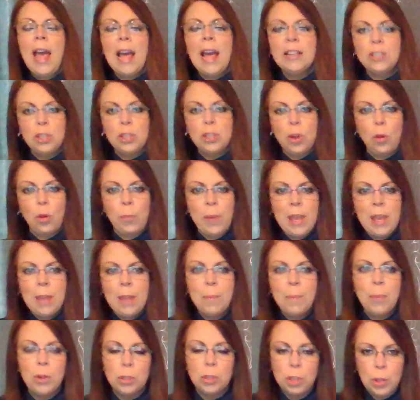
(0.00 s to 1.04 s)
And so
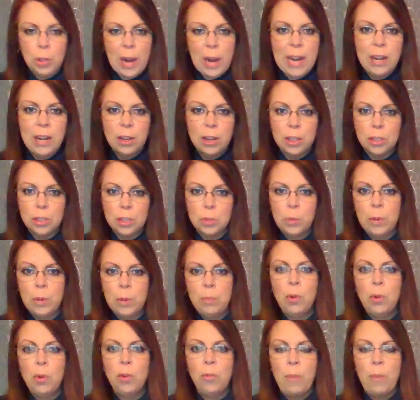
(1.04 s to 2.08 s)
people, traders, would
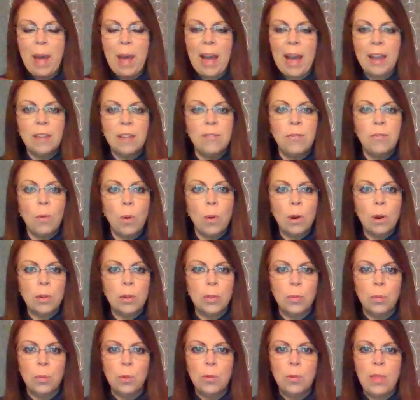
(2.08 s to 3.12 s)
move back and forth
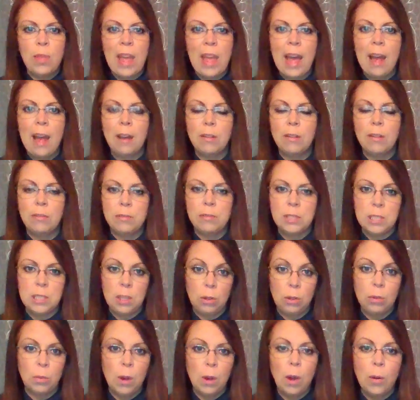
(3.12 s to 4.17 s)
through that
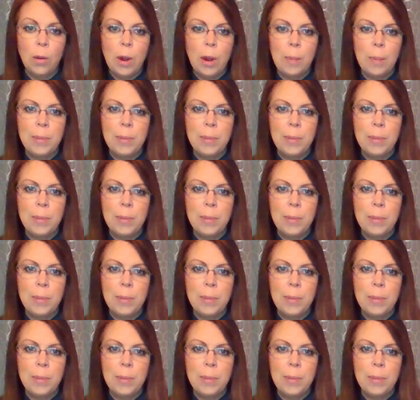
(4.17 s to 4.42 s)
Silk Road,